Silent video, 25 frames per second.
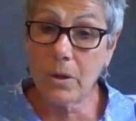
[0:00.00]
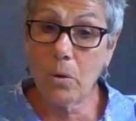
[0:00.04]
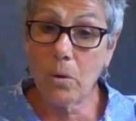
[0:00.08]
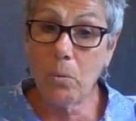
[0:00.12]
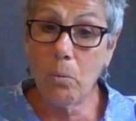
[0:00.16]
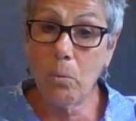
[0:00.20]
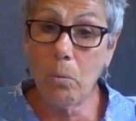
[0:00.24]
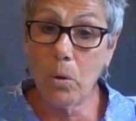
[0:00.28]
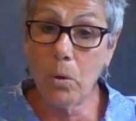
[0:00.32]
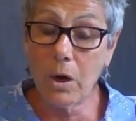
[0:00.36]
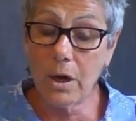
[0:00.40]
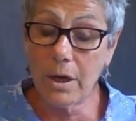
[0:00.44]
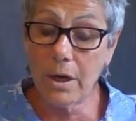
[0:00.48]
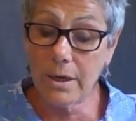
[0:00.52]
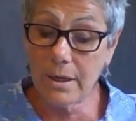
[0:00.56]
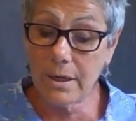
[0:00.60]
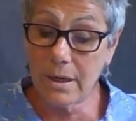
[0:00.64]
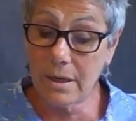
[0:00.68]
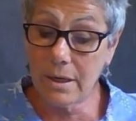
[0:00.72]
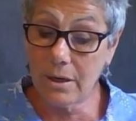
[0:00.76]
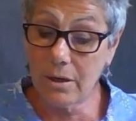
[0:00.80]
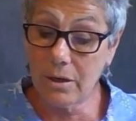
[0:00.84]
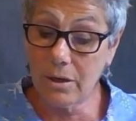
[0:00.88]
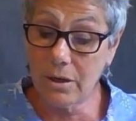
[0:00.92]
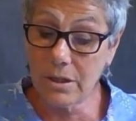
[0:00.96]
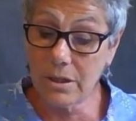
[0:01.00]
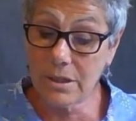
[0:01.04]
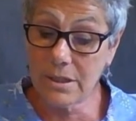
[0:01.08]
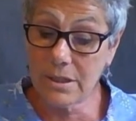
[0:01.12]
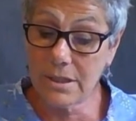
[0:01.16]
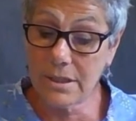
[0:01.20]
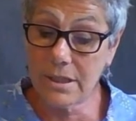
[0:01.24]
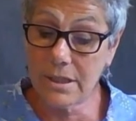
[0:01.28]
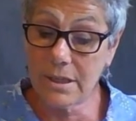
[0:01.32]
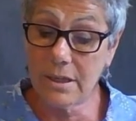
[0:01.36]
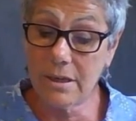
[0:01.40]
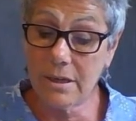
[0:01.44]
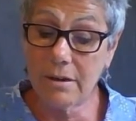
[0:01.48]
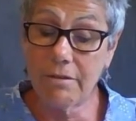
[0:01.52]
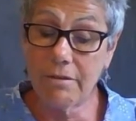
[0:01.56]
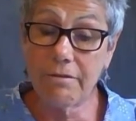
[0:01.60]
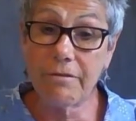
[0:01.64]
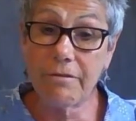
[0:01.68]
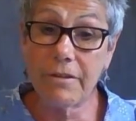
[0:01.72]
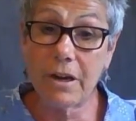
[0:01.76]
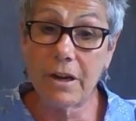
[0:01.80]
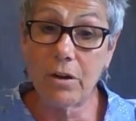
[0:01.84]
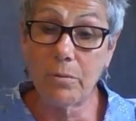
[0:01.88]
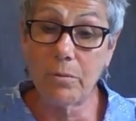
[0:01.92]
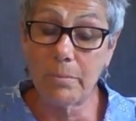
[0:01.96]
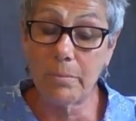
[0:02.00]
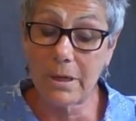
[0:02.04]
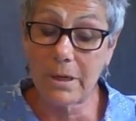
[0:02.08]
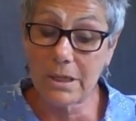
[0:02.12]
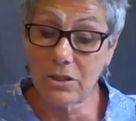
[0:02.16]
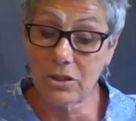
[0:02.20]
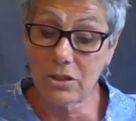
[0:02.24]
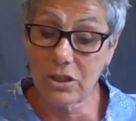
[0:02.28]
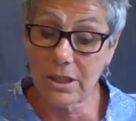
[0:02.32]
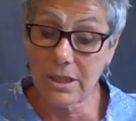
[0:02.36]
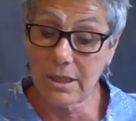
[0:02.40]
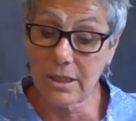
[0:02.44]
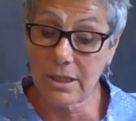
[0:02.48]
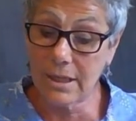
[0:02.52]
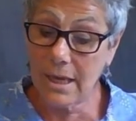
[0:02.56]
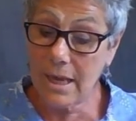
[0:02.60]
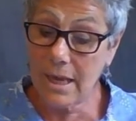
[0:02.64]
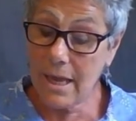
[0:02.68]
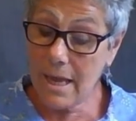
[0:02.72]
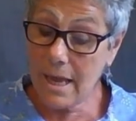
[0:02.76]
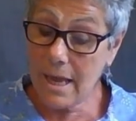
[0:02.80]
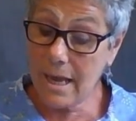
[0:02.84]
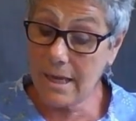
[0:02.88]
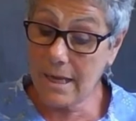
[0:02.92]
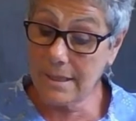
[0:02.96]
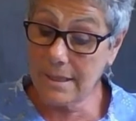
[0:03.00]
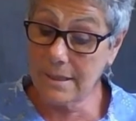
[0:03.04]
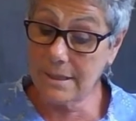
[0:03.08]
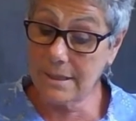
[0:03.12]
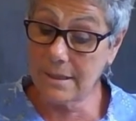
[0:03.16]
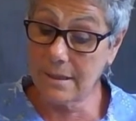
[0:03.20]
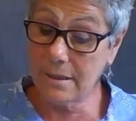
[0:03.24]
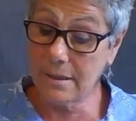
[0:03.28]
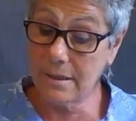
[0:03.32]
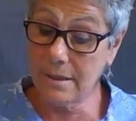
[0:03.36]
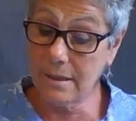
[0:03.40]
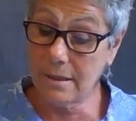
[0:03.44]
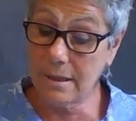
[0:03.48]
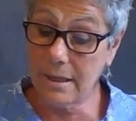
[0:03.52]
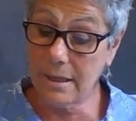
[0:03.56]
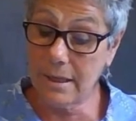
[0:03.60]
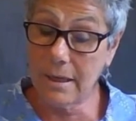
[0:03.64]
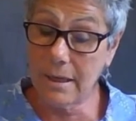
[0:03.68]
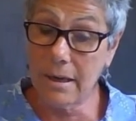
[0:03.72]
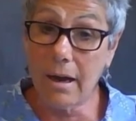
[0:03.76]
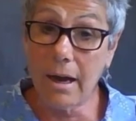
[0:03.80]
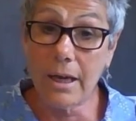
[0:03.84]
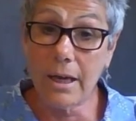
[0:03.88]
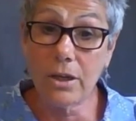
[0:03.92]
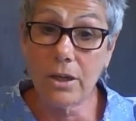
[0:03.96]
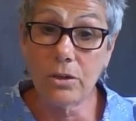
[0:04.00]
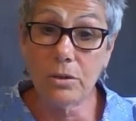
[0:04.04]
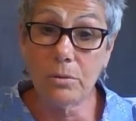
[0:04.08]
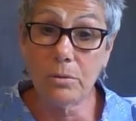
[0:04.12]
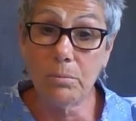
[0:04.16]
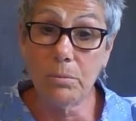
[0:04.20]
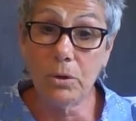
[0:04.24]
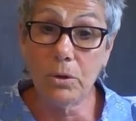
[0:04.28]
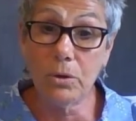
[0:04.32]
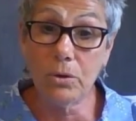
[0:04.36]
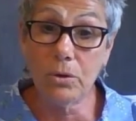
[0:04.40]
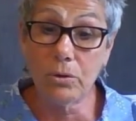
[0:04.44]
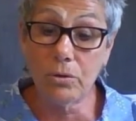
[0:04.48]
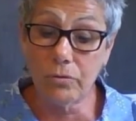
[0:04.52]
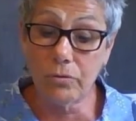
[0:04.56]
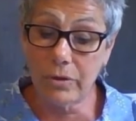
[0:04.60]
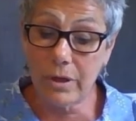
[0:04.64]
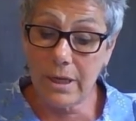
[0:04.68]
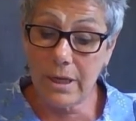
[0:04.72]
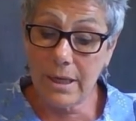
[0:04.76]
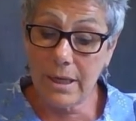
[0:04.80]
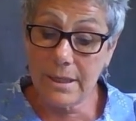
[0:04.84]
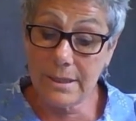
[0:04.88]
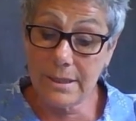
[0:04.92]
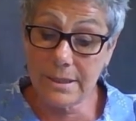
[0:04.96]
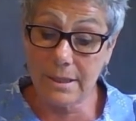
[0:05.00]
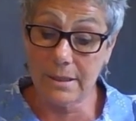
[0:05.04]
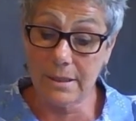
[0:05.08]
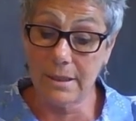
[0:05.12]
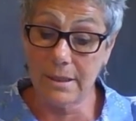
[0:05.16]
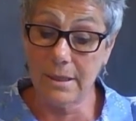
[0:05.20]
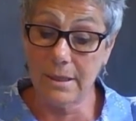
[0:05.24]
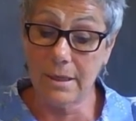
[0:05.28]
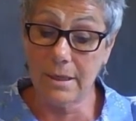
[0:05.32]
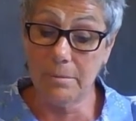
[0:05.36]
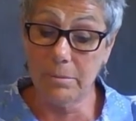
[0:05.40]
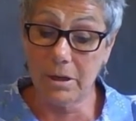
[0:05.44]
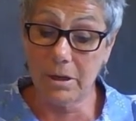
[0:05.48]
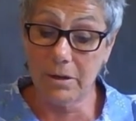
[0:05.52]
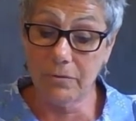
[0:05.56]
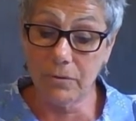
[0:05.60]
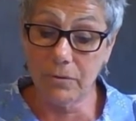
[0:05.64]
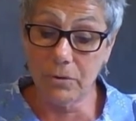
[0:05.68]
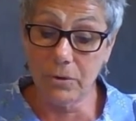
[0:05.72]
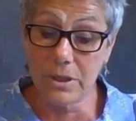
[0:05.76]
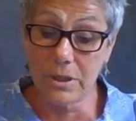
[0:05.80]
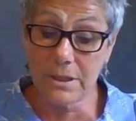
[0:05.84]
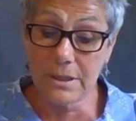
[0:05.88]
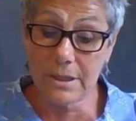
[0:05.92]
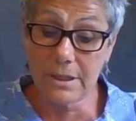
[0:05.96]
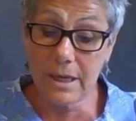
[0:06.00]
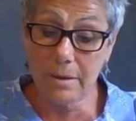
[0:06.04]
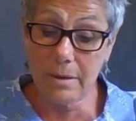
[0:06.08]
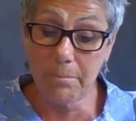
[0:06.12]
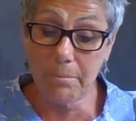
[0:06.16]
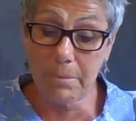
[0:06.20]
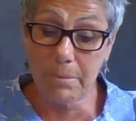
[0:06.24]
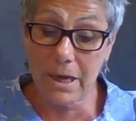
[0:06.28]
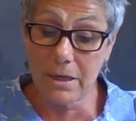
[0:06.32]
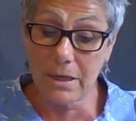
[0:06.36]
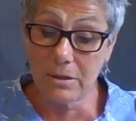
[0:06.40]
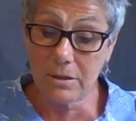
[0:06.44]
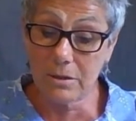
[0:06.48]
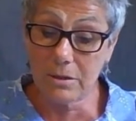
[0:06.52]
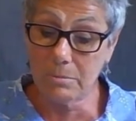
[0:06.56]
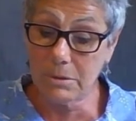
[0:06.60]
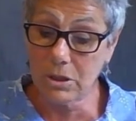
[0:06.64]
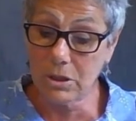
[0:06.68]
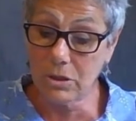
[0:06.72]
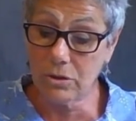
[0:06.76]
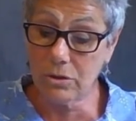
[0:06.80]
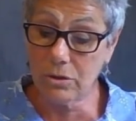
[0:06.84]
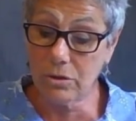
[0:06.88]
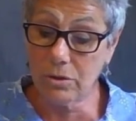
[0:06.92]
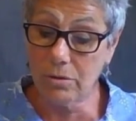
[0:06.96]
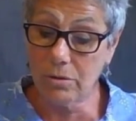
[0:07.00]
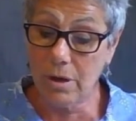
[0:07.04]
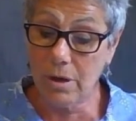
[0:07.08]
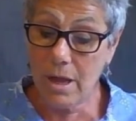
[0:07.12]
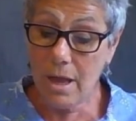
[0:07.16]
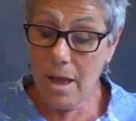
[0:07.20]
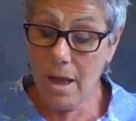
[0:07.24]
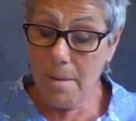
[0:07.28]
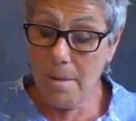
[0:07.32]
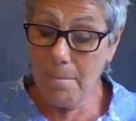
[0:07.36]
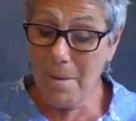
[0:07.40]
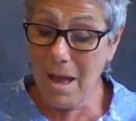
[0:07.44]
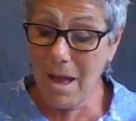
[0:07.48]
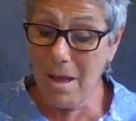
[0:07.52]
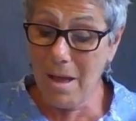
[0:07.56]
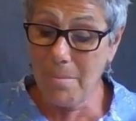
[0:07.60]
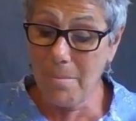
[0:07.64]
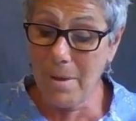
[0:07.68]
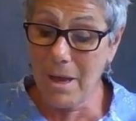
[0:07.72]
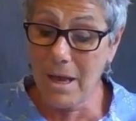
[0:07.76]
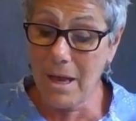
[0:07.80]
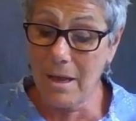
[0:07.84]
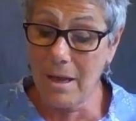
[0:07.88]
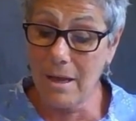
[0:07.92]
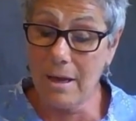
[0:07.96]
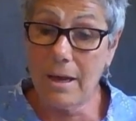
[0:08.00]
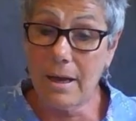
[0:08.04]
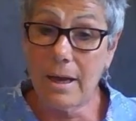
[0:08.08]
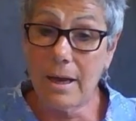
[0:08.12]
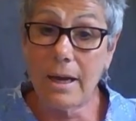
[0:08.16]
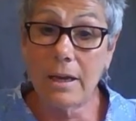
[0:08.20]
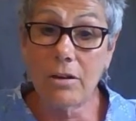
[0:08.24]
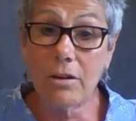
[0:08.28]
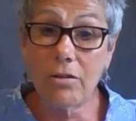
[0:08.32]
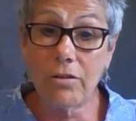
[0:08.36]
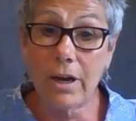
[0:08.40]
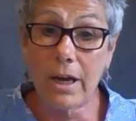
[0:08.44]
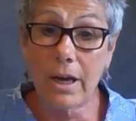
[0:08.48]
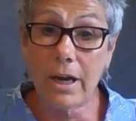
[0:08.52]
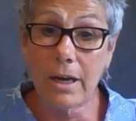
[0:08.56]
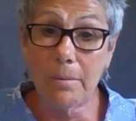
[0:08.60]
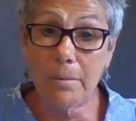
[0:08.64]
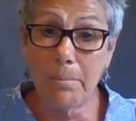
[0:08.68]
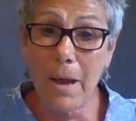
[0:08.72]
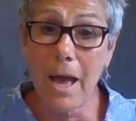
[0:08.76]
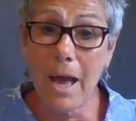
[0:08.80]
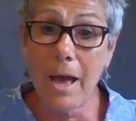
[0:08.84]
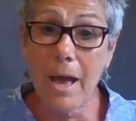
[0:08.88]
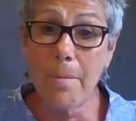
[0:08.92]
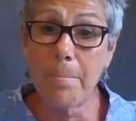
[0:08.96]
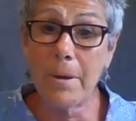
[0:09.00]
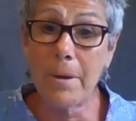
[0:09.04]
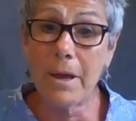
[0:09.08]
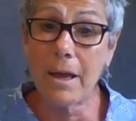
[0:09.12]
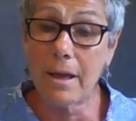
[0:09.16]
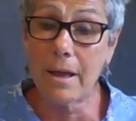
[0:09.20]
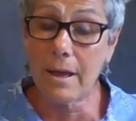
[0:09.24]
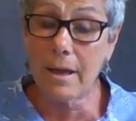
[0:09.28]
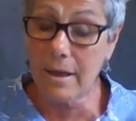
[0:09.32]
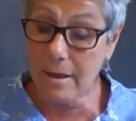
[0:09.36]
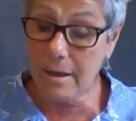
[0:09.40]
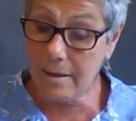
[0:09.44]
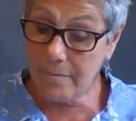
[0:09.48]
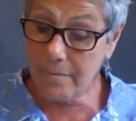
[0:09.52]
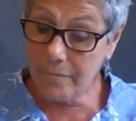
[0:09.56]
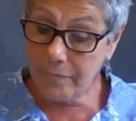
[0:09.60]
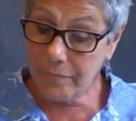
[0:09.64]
One large tear fell on my cheek, and suddenly I could move. Suddenly my voice came back to me too. "Mama!" I cried. "Papa!"